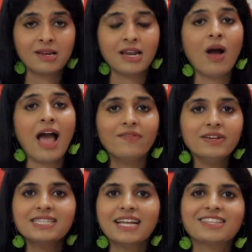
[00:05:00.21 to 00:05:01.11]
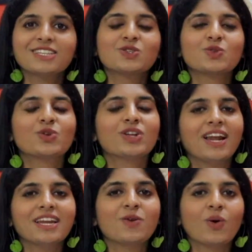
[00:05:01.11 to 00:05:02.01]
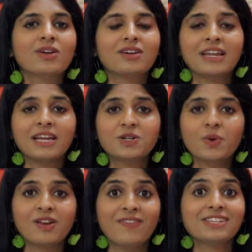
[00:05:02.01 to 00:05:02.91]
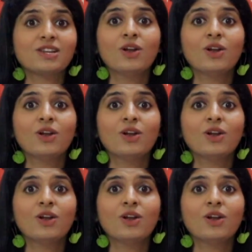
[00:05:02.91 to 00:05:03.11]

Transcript: Now, having said this, you really don't need to invest